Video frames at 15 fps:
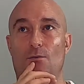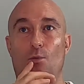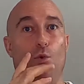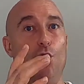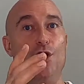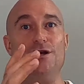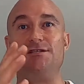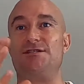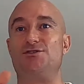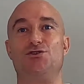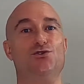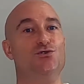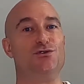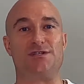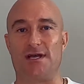words
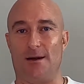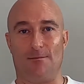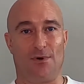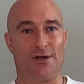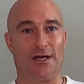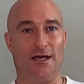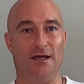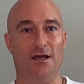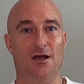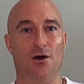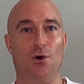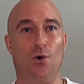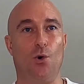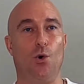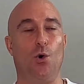to somebody,
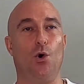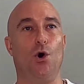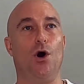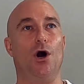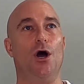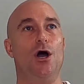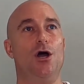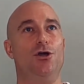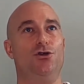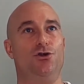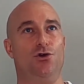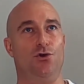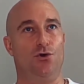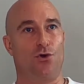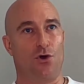or
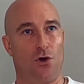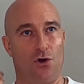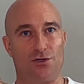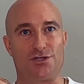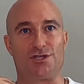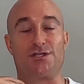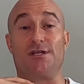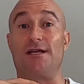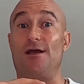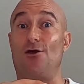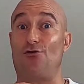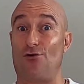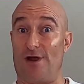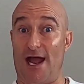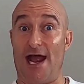you consciously
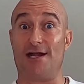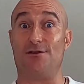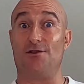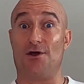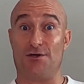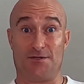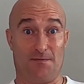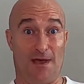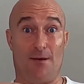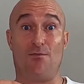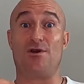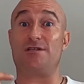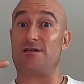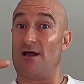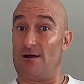created those
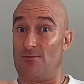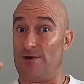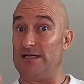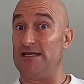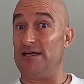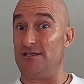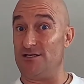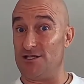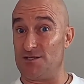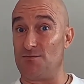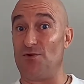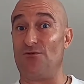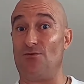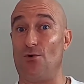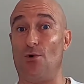memories like we did just
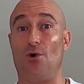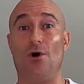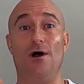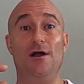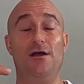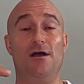before